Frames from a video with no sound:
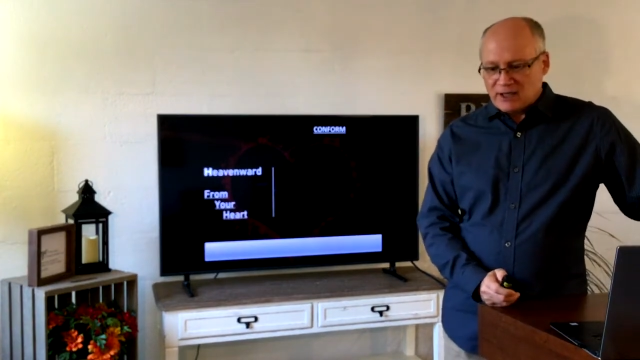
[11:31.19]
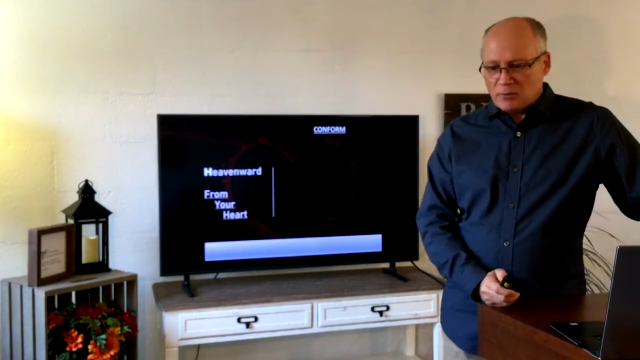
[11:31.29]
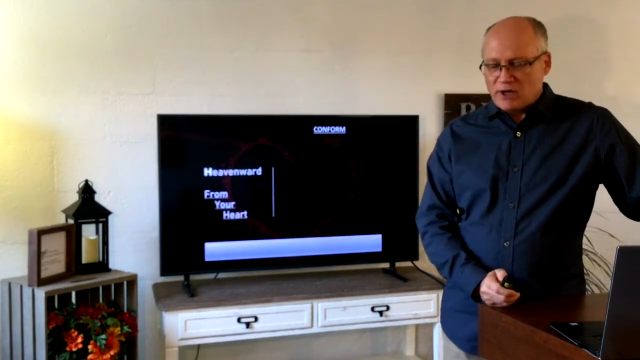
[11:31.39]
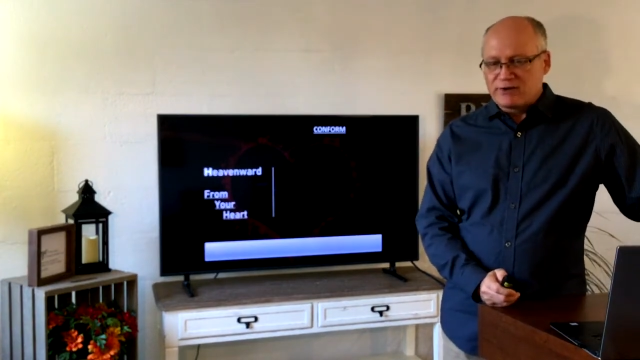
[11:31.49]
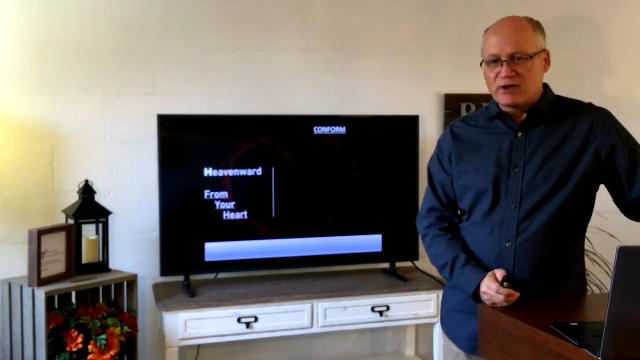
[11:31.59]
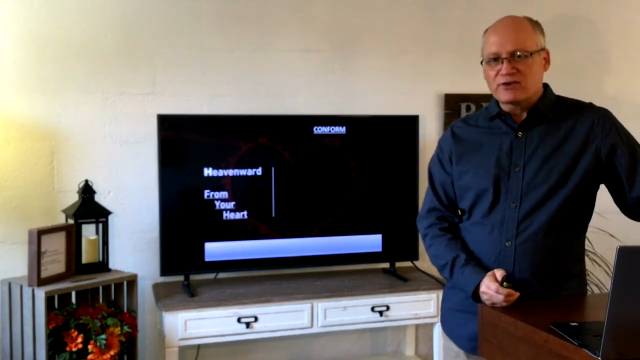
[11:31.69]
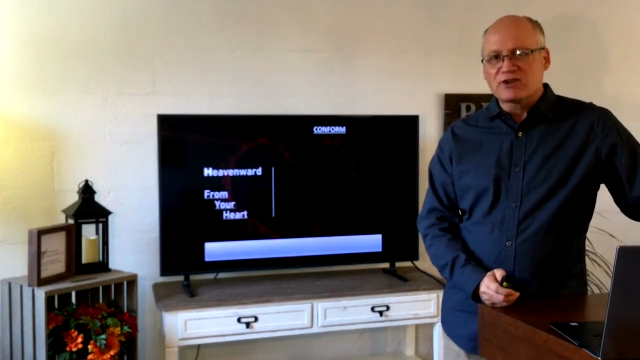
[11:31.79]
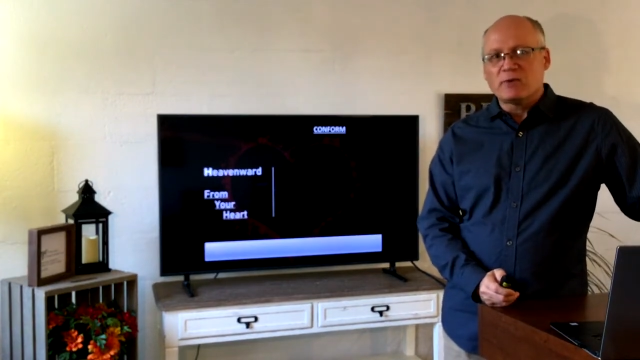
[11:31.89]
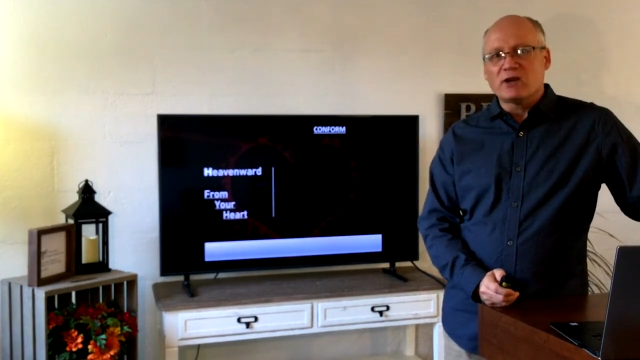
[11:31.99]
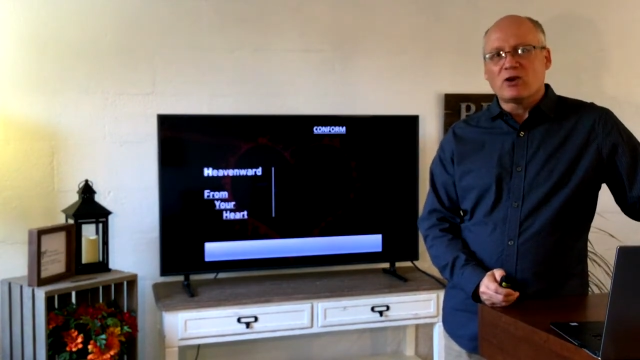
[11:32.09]
And when He
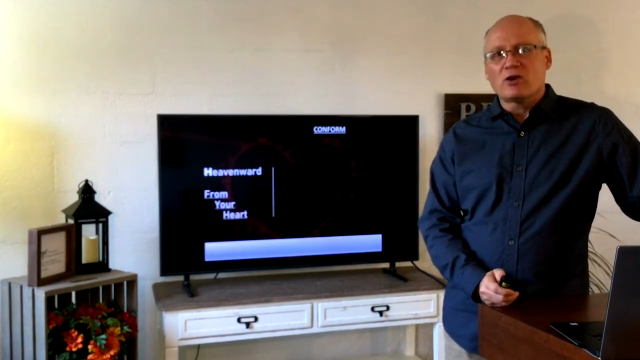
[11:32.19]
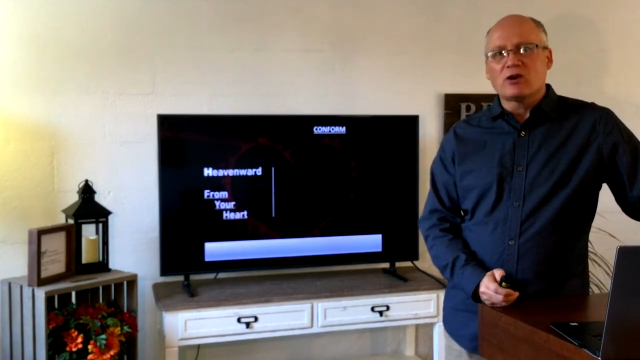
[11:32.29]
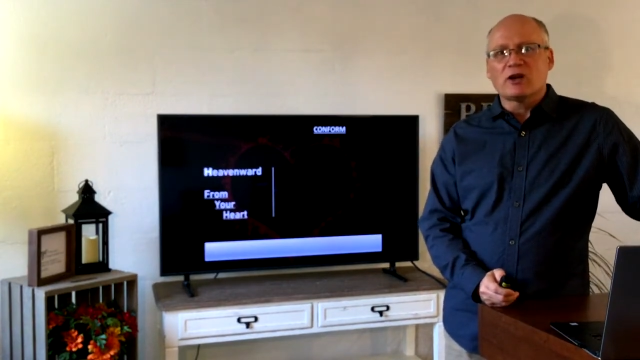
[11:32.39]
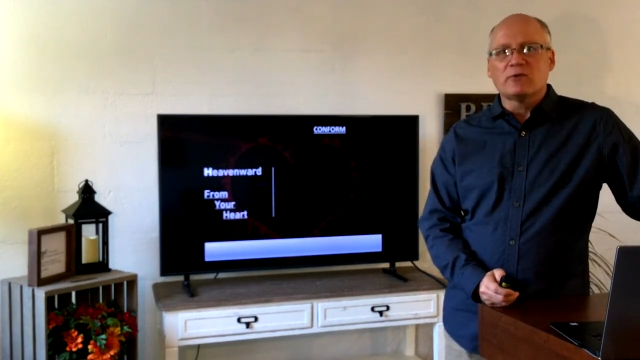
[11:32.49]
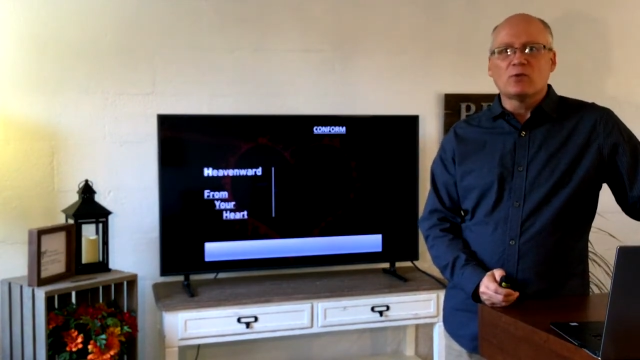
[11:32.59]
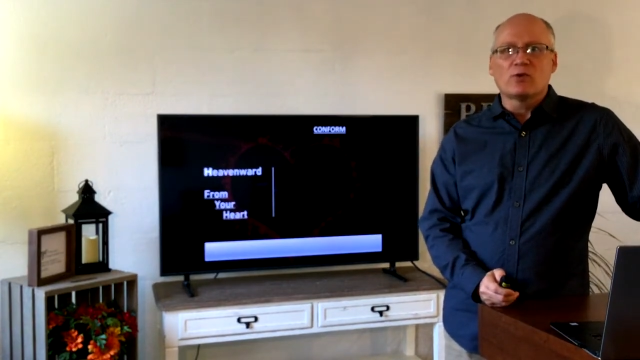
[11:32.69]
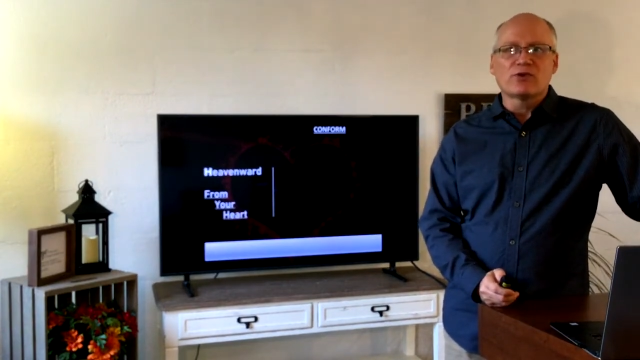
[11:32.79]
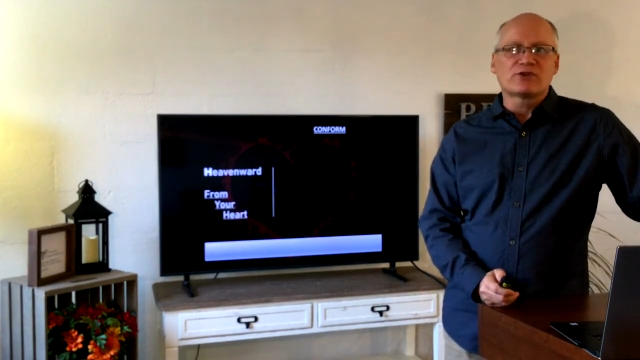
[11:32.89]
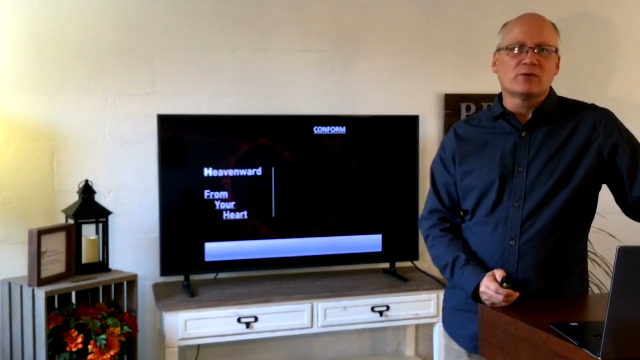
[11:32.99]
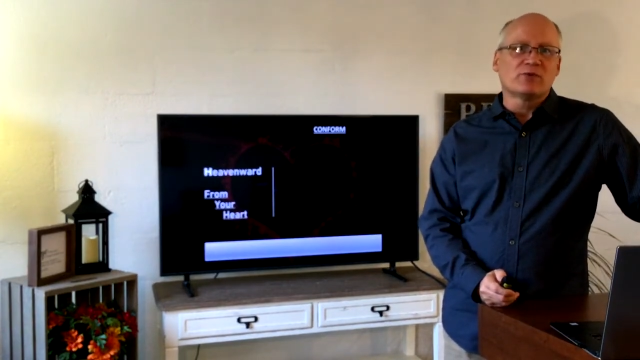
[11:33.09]
touches my heart and we
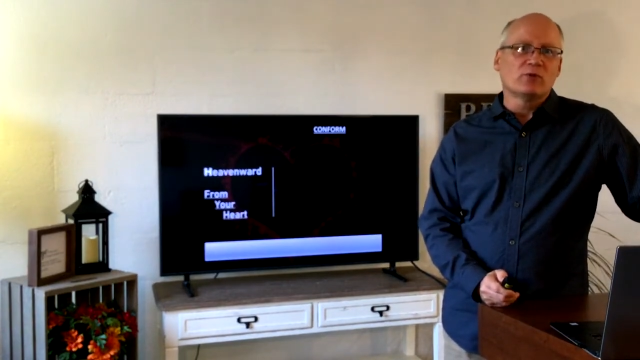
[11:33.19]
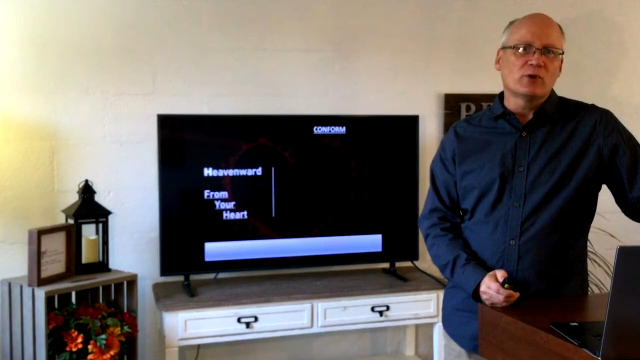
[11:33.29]
worship,